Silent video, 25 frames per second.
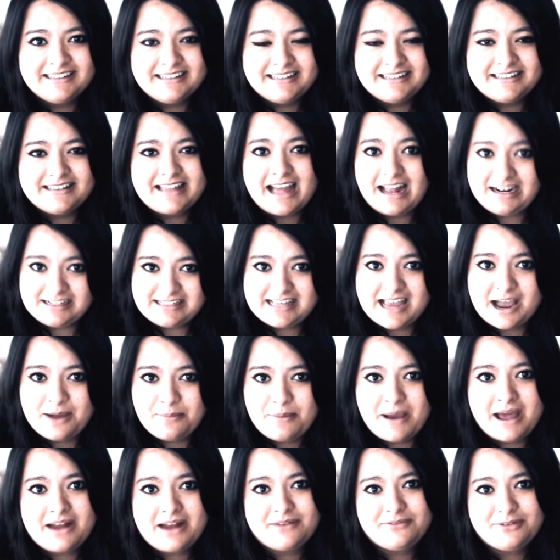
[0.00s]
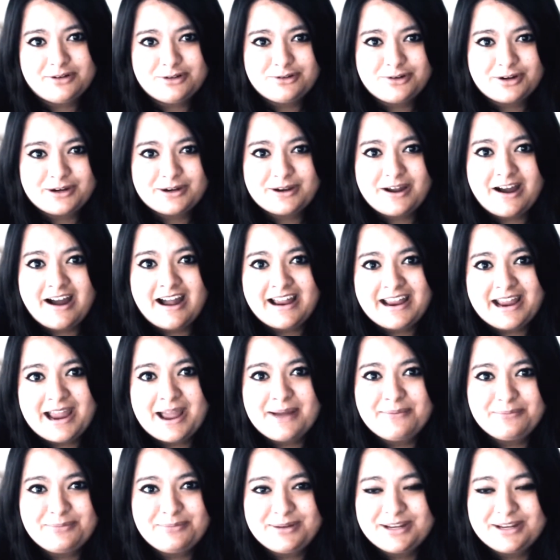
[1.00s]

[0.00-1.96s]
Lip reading: That's how bad of a drinker I am,